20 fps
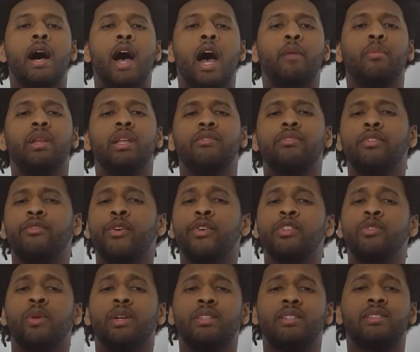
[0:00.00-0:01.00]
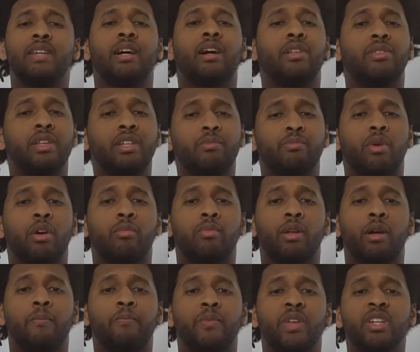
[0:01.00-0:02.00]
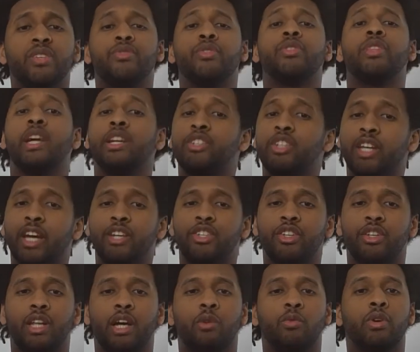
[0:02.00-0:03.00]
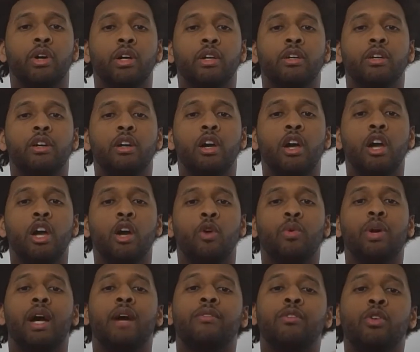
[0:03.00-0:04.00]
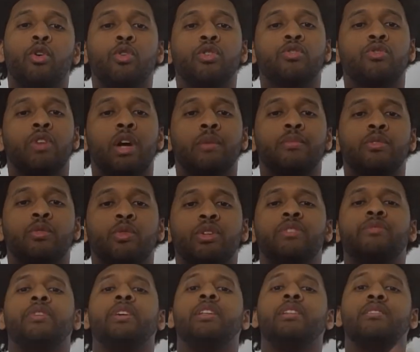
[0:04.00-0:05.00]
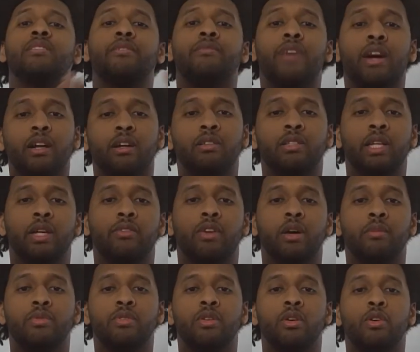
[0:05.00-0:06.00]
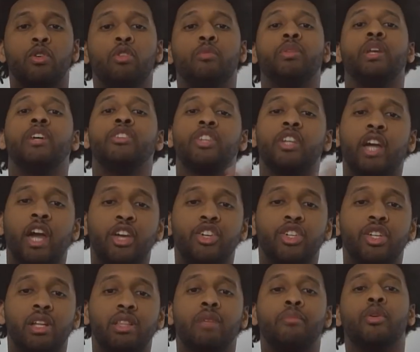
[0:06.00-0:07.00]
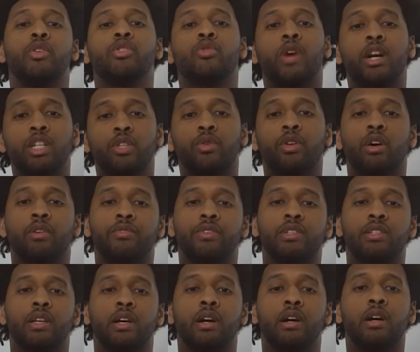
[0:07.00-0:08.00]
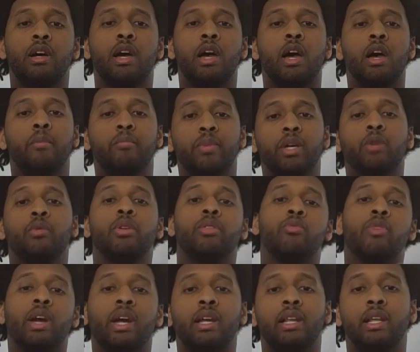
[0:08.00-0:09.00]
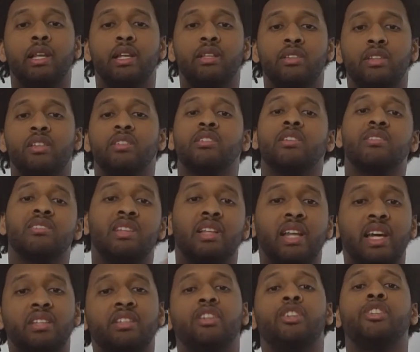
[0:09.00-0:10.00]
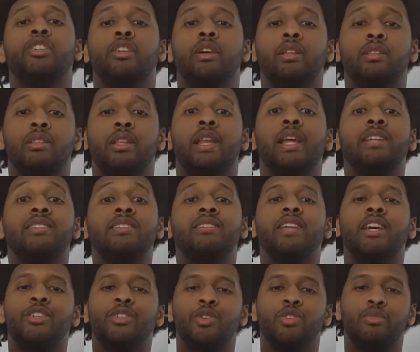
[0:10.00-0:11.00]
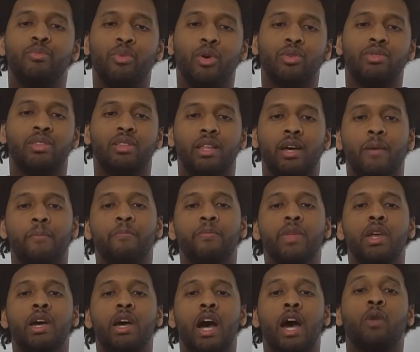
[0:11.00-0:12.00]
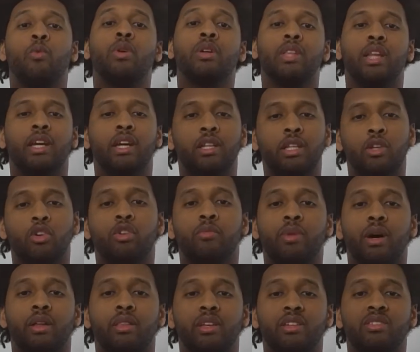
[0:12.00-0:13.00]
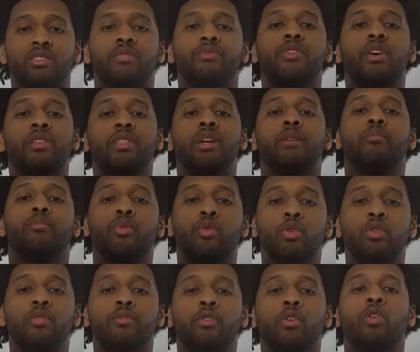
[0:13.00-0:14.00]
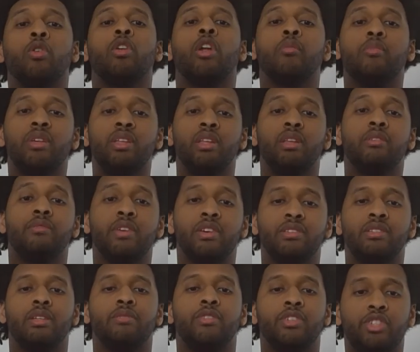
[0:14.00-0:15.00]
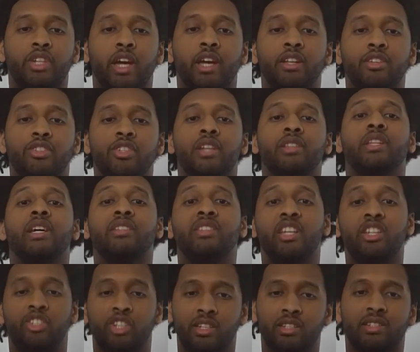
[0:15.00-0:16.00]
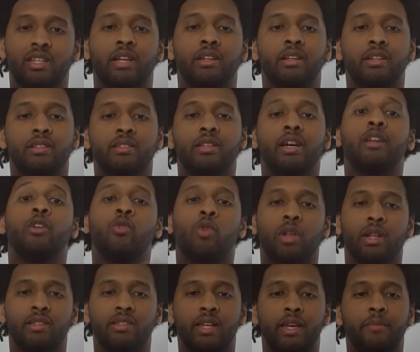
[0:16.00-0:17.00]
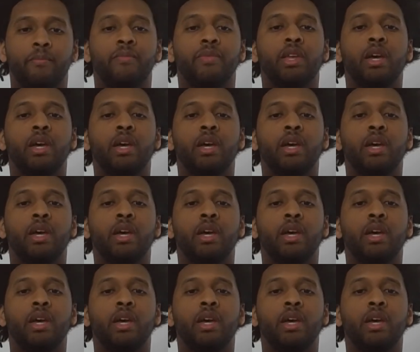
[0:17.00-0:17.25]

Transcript: I believe the first way to tackle this problem is through the education network. We have course reps which feed into faculty reps whom the education and the postgraduate officer meet with regularly to discuss the, late issue, the latest issues brought to them and what they can do about this to further improve or lobby the university for change in their teaching standards and quality.